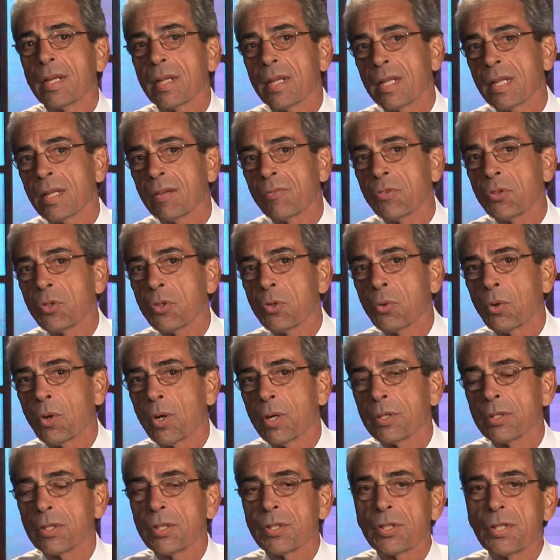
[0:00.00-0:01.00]
If you
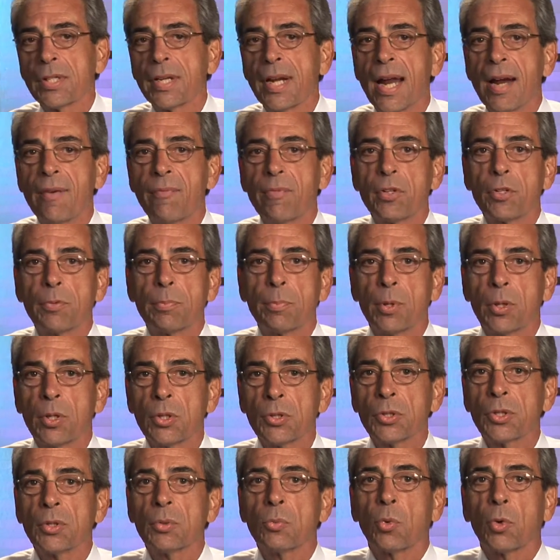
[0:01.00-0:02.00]
are just an average
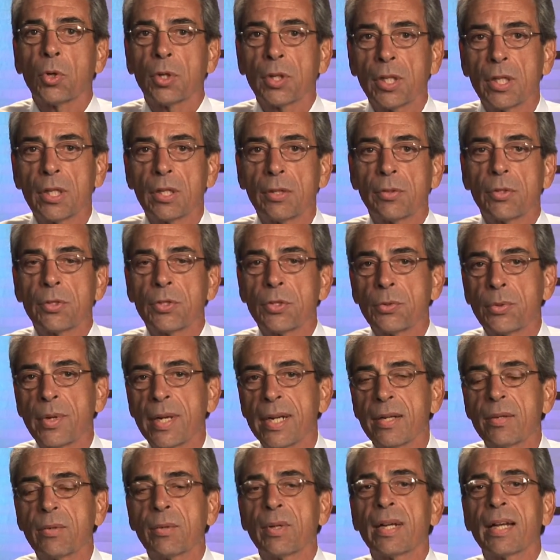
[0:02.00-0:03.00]
person working on the
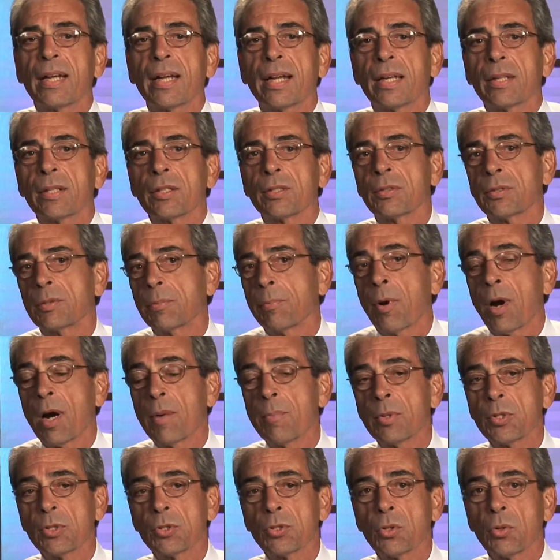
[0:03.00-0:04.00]
street at a
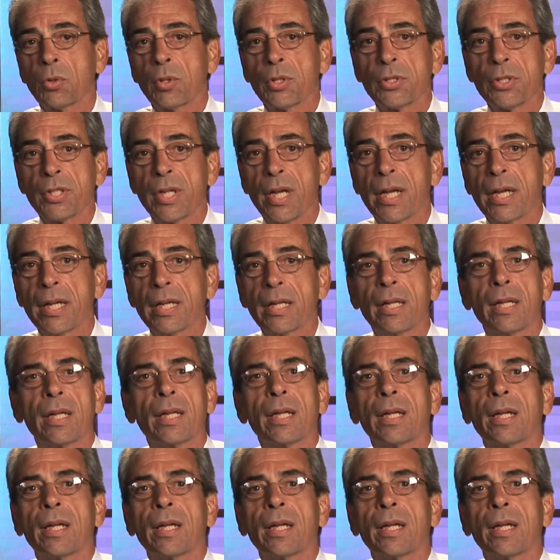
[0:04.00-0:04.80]
department store, say,